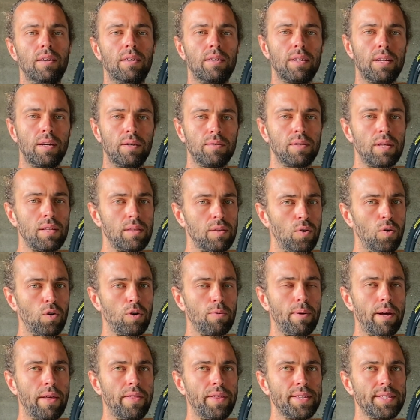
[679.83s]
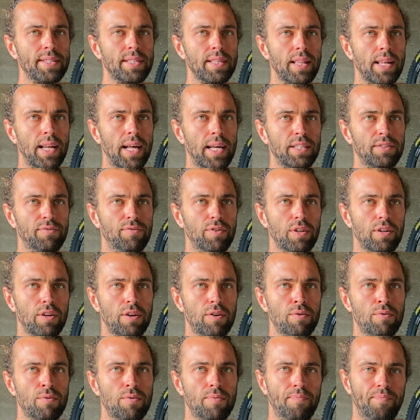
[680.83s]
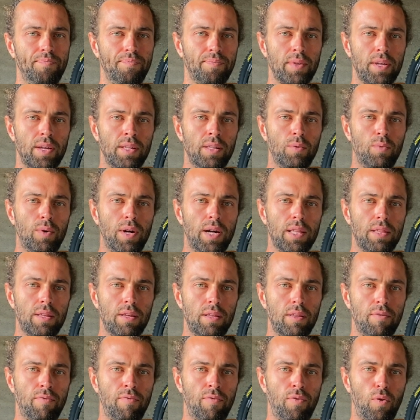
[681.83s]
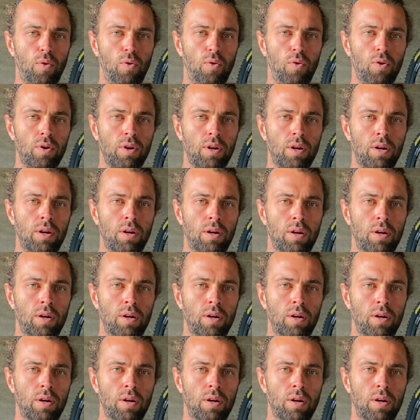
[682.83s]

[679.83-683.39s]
Now I did talk about this in the last video, and the way that the fork